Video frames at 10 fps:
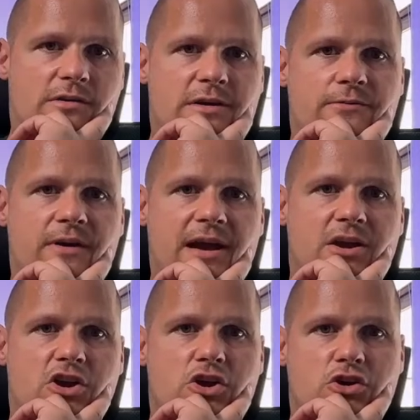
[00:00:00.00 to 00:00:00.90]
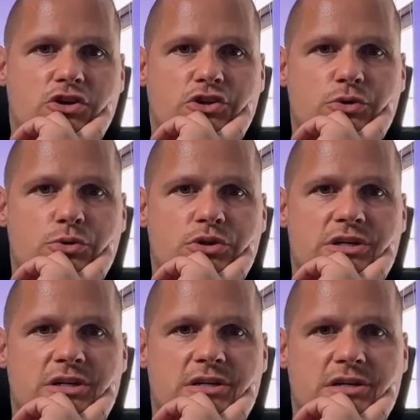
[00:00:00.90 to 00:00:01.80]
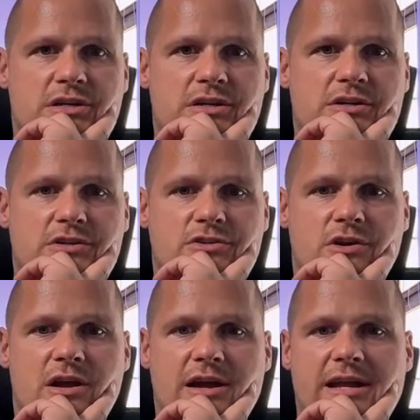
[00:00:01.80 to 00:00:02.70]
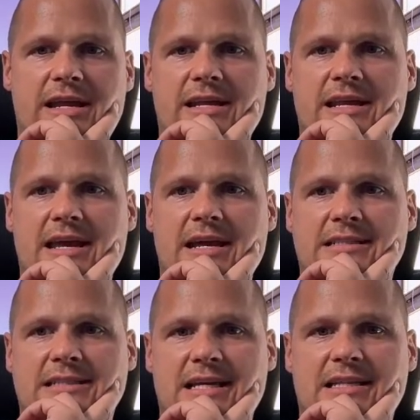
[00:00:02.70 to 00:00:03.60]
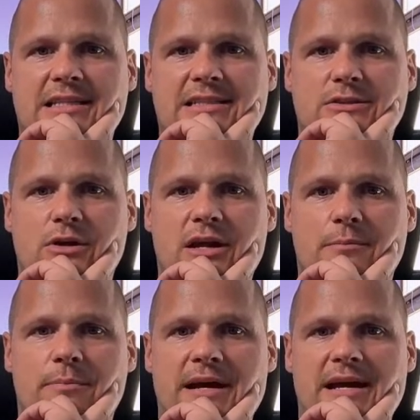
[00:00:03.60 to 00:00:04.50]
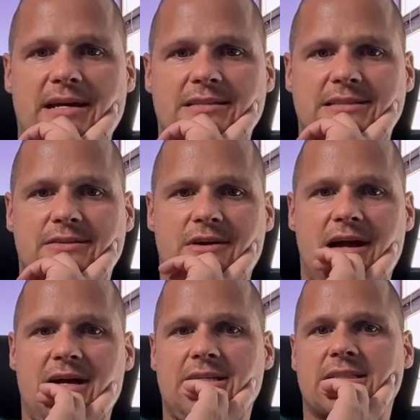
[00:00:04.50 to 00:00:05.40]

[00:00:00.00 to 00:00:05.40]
if I look to the dollar index and these dollar pairs, right,